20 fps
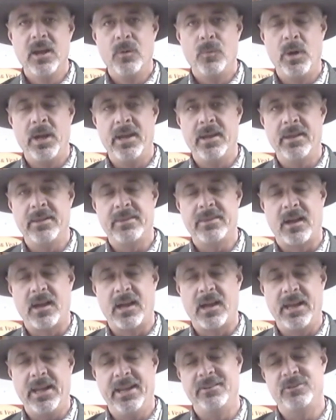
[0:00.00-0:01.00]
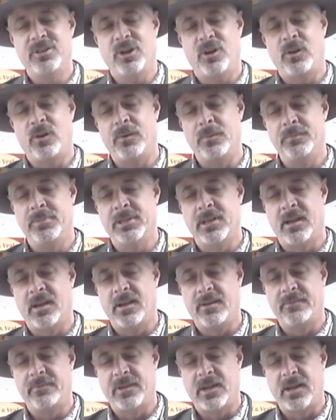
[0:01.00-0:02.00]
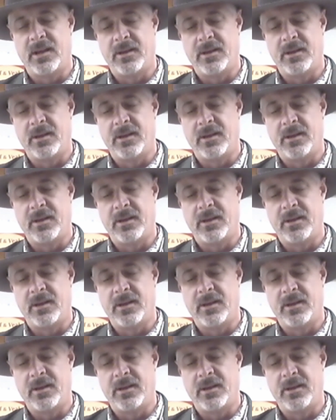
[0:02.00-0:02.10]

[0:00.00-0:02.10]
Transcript: with, in terms of